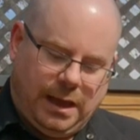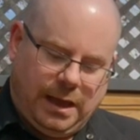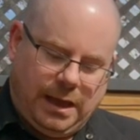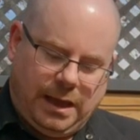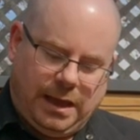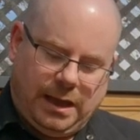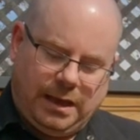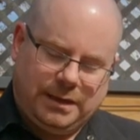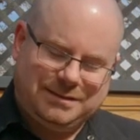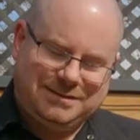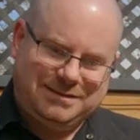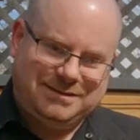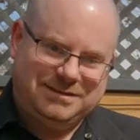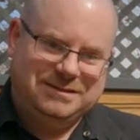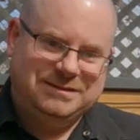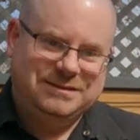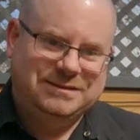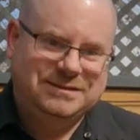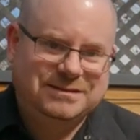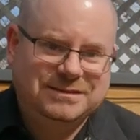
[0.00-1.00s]

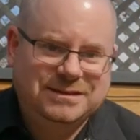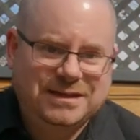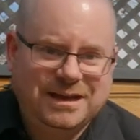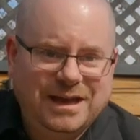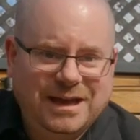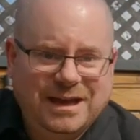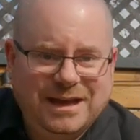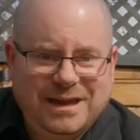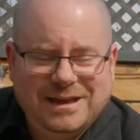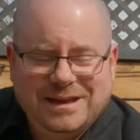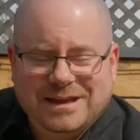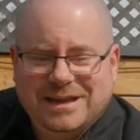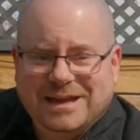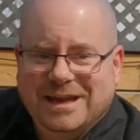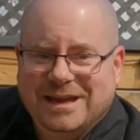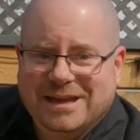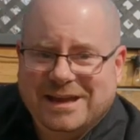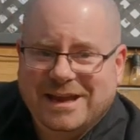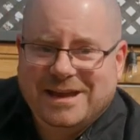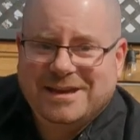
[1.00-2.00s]
axe,
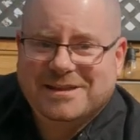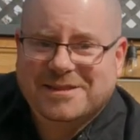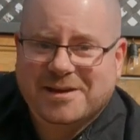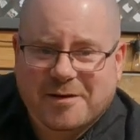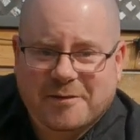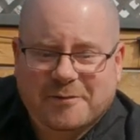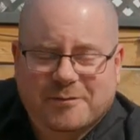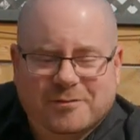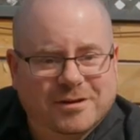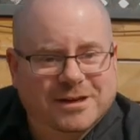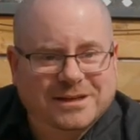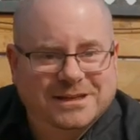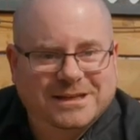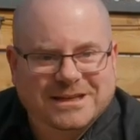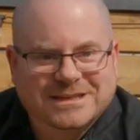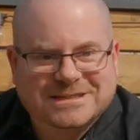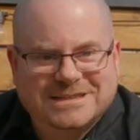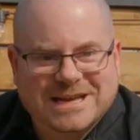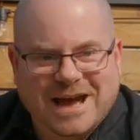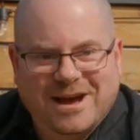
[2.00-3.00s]
and hey there,
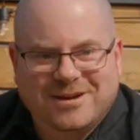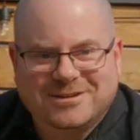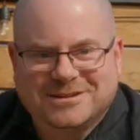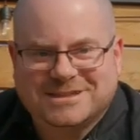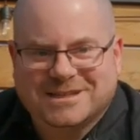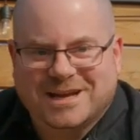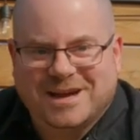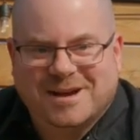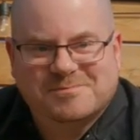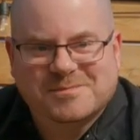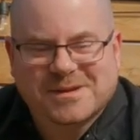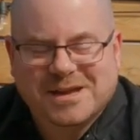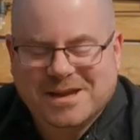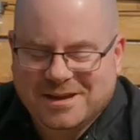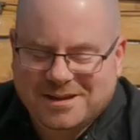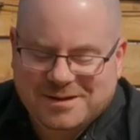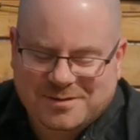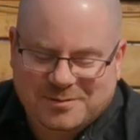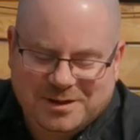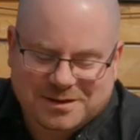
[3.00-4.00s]
friendlies, how is up?
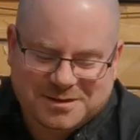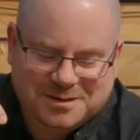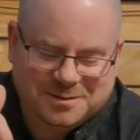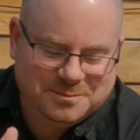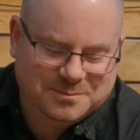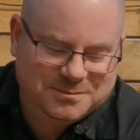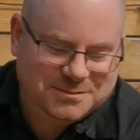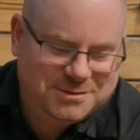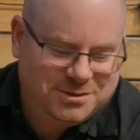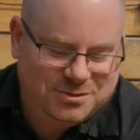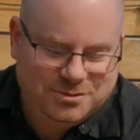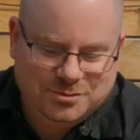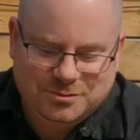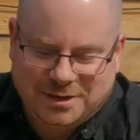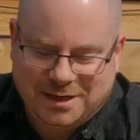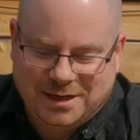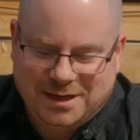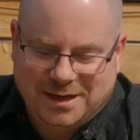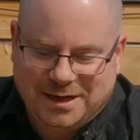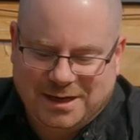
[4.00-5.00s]
Welcome
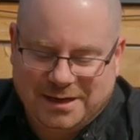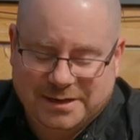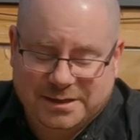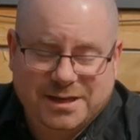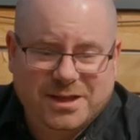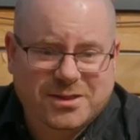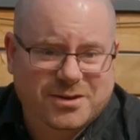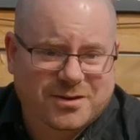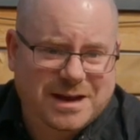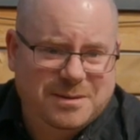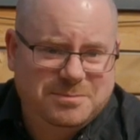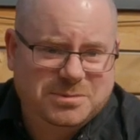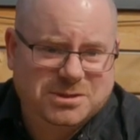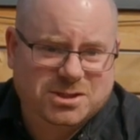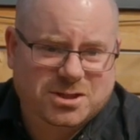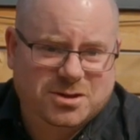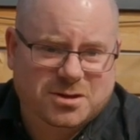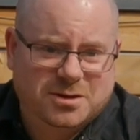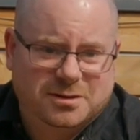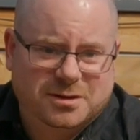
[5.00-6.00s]
to uh, another
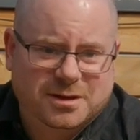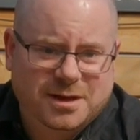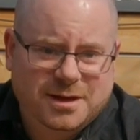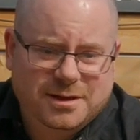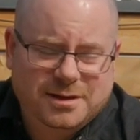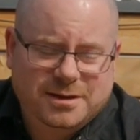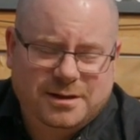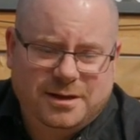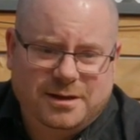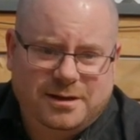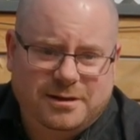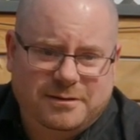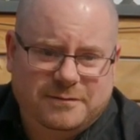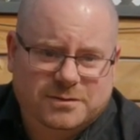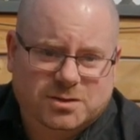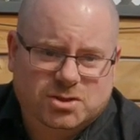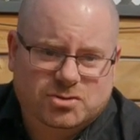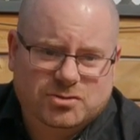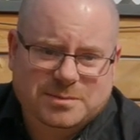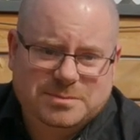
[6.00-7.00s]
episode
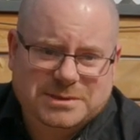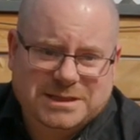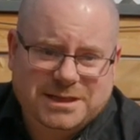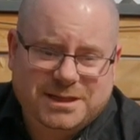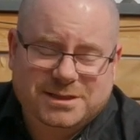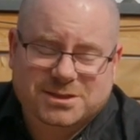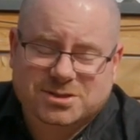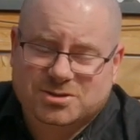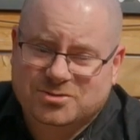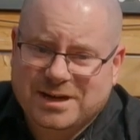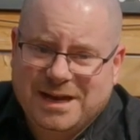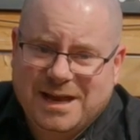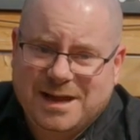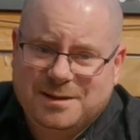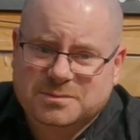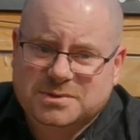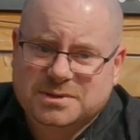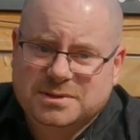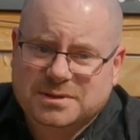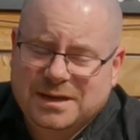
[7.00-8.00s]
of Dribs and
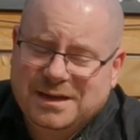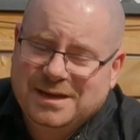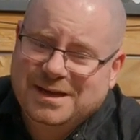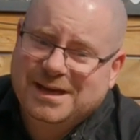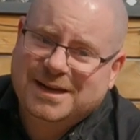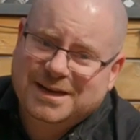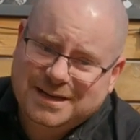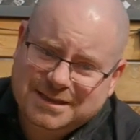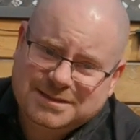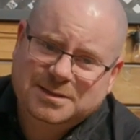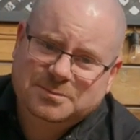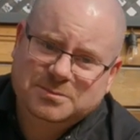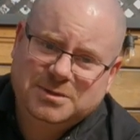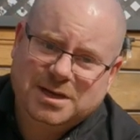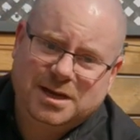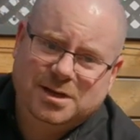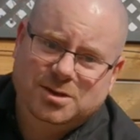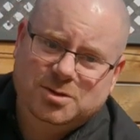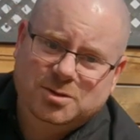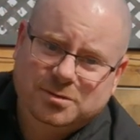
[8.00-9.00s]
Drams. I got something
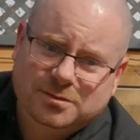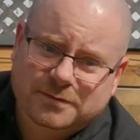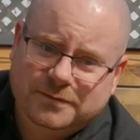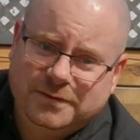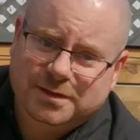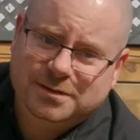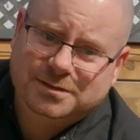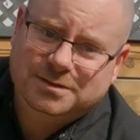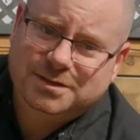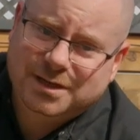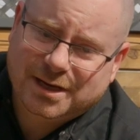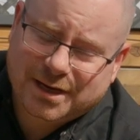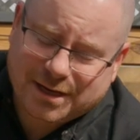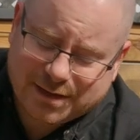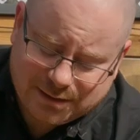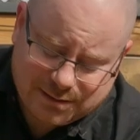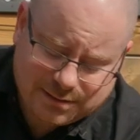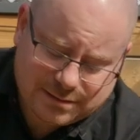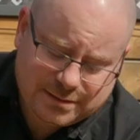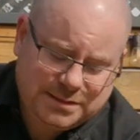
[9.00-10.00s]
kind of cool for you
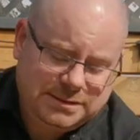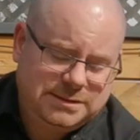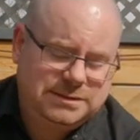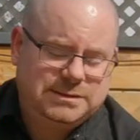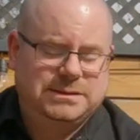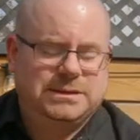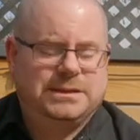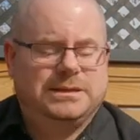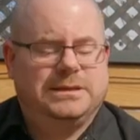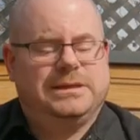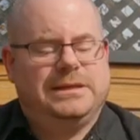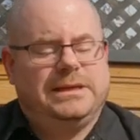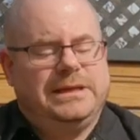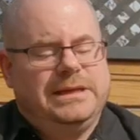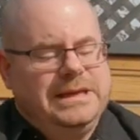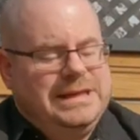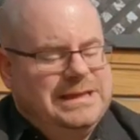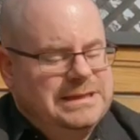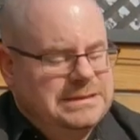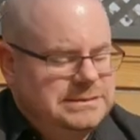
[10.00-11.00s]
today. This
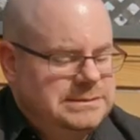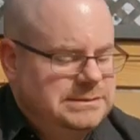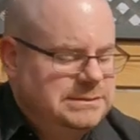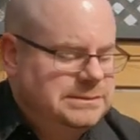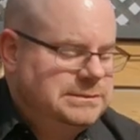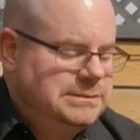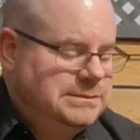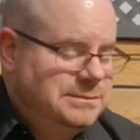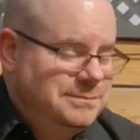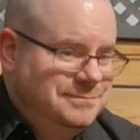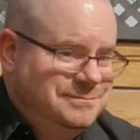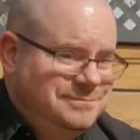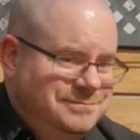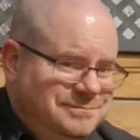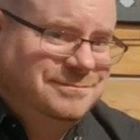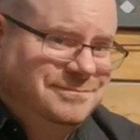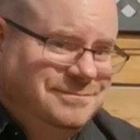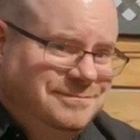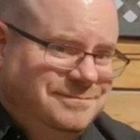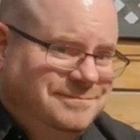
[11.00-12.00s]
is,
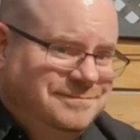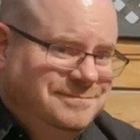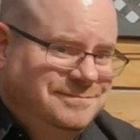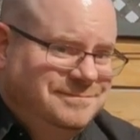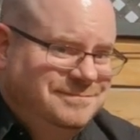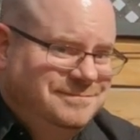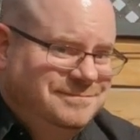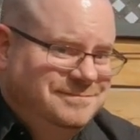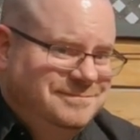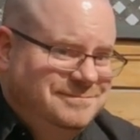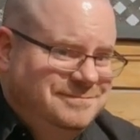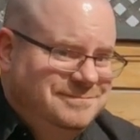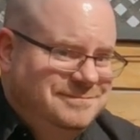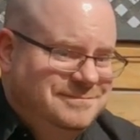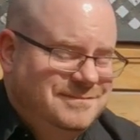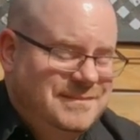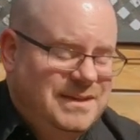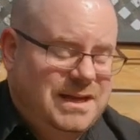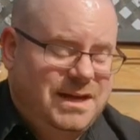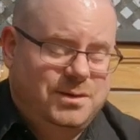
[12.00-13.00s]
I
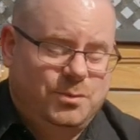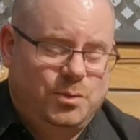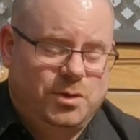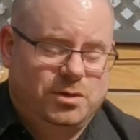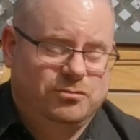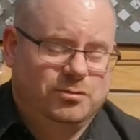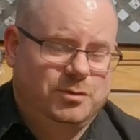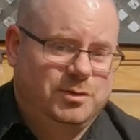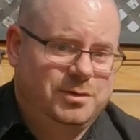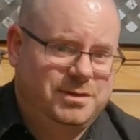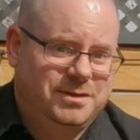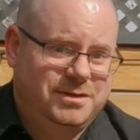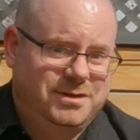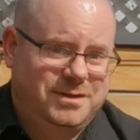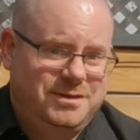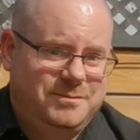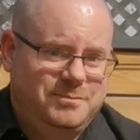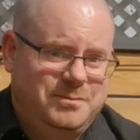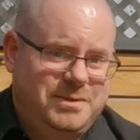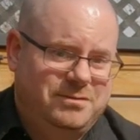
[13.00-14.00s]
don't want to ruin
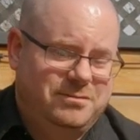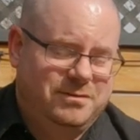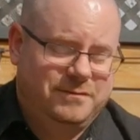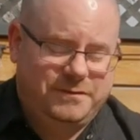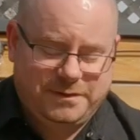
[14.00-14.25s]
the big